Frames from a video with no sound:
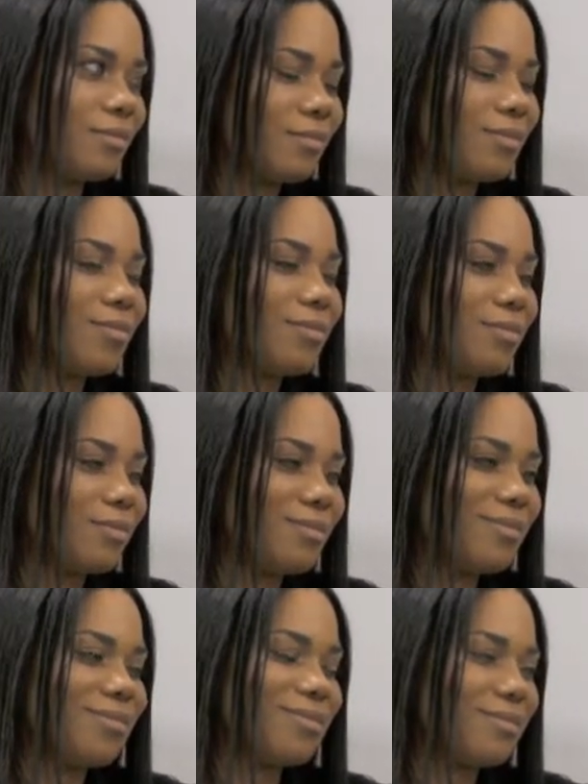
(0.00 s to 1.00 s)

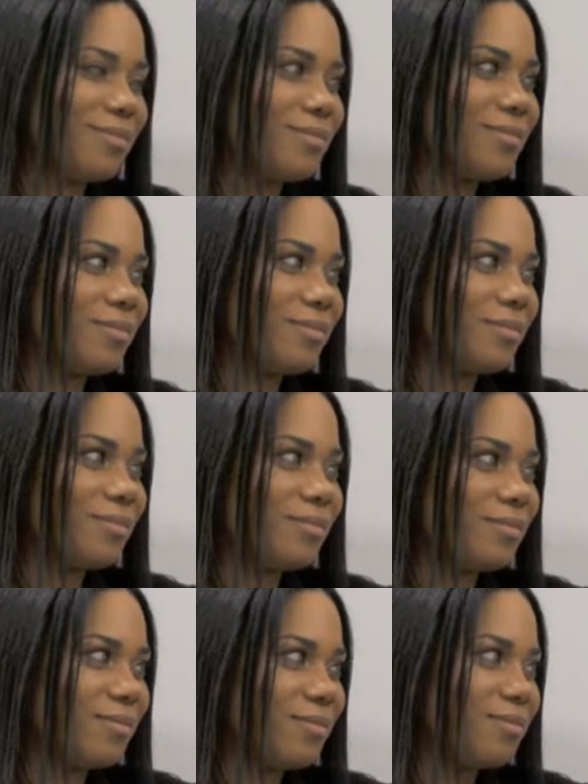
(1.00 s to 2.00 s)

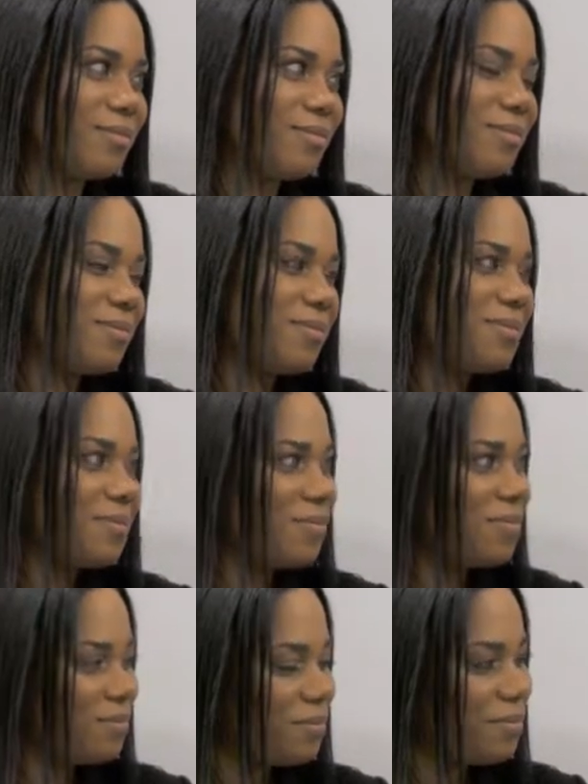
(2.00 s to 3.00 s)

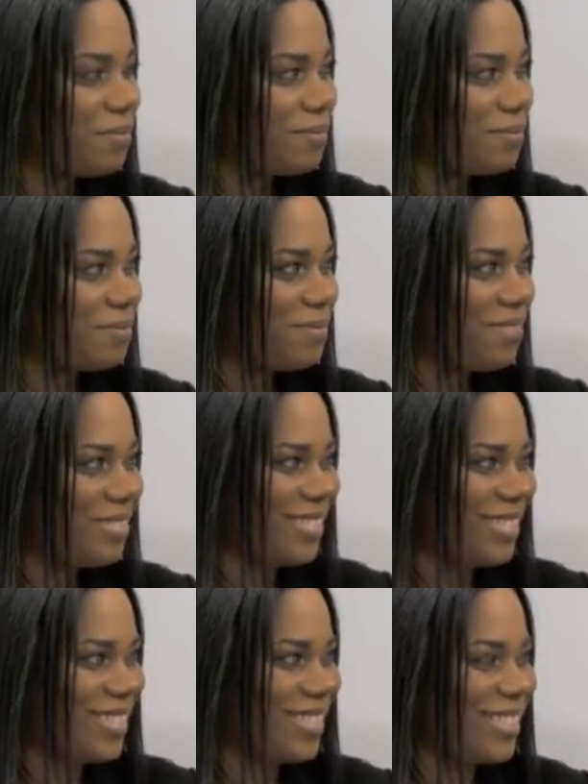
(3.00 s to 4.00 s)

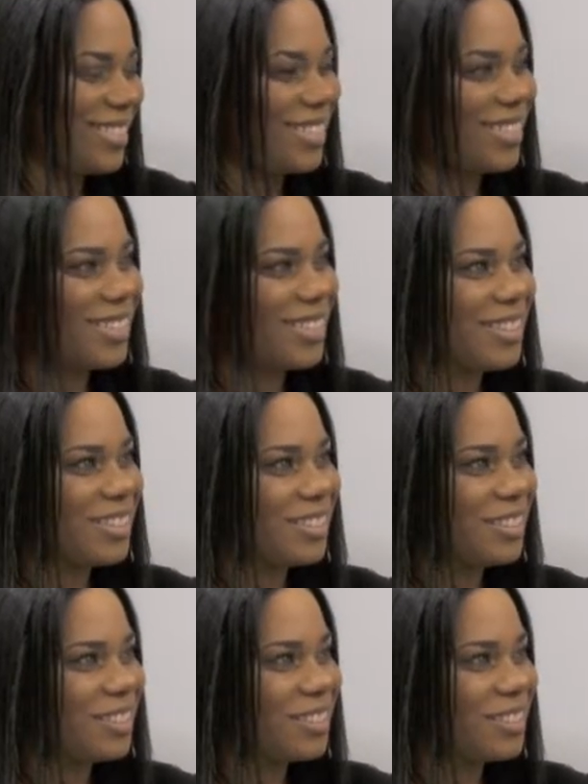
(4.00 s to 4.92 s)
(not speaking)